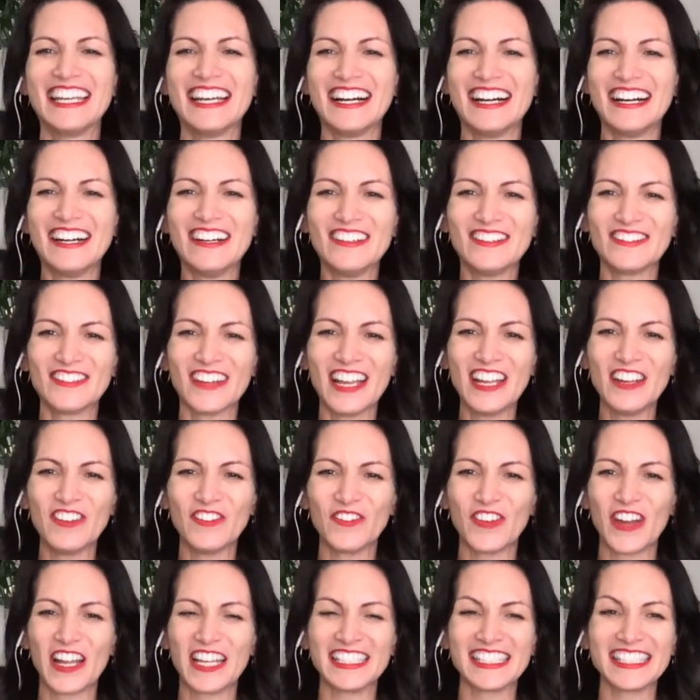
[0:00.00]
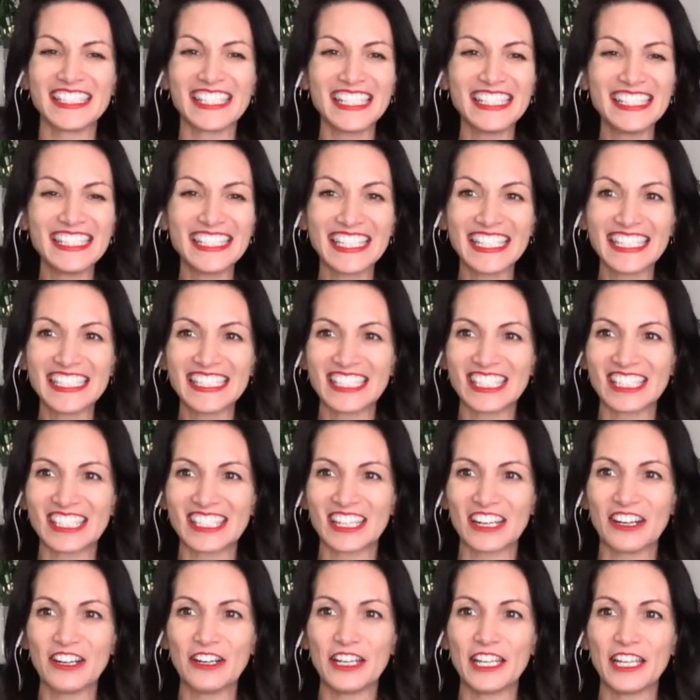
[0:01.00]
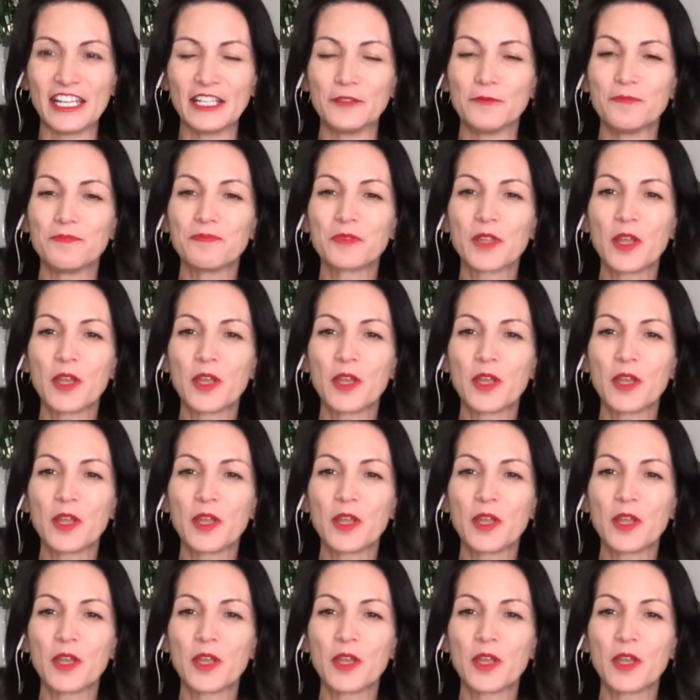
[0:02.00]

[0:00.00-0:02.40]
All right, friends, let's get started.